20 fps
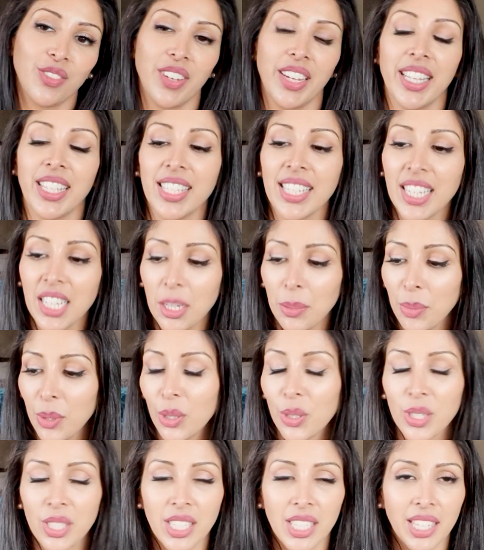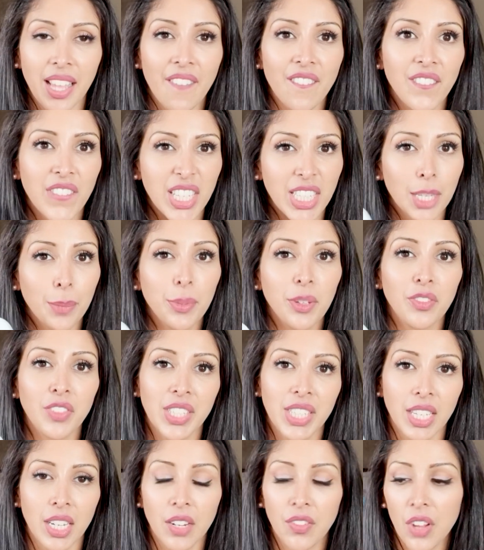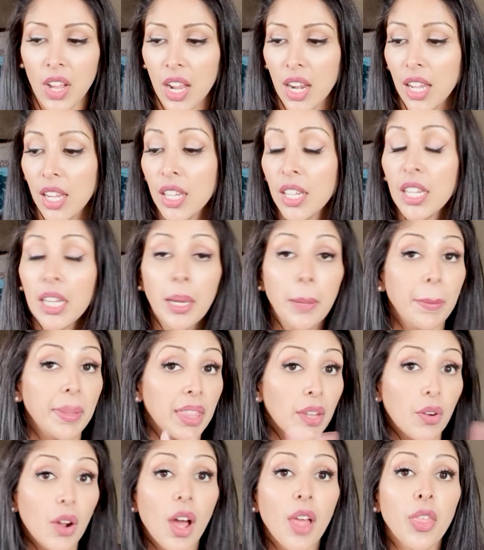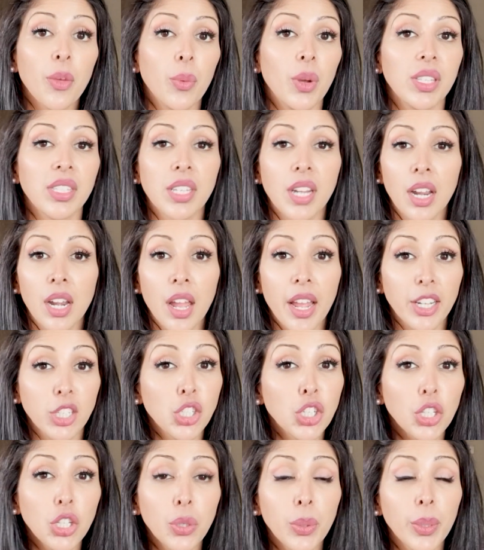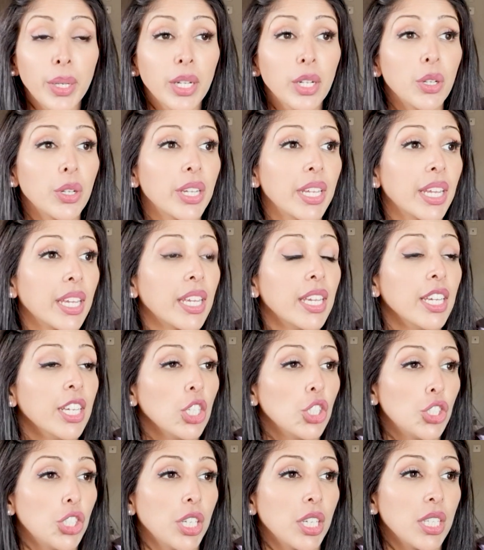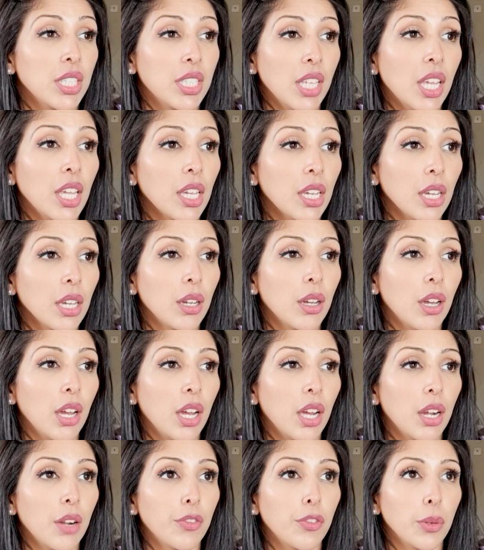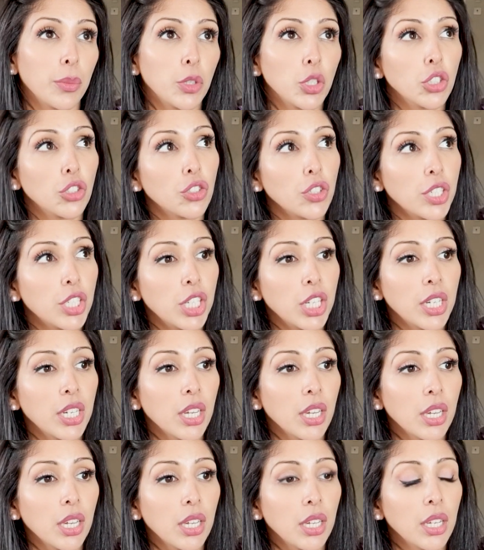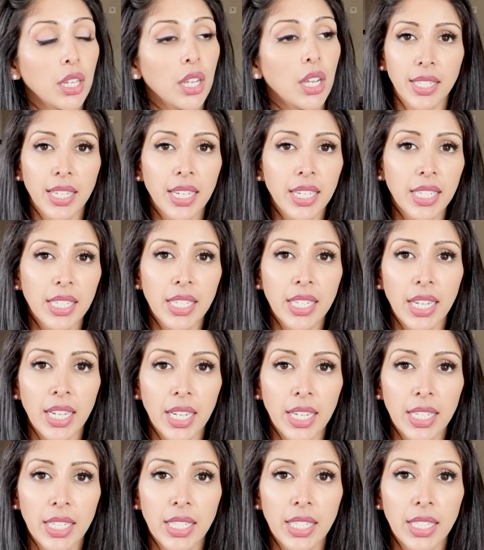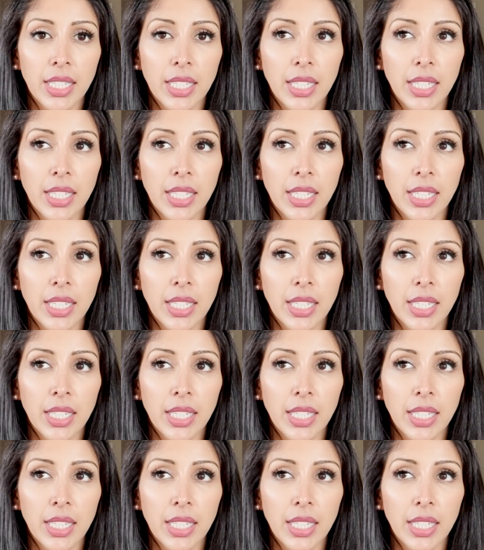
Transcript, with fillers: V Inzincable because it's invisible for skin of color but there are other ones that I like too including Sheer Zinc uh, from Neutrogena, Tinted,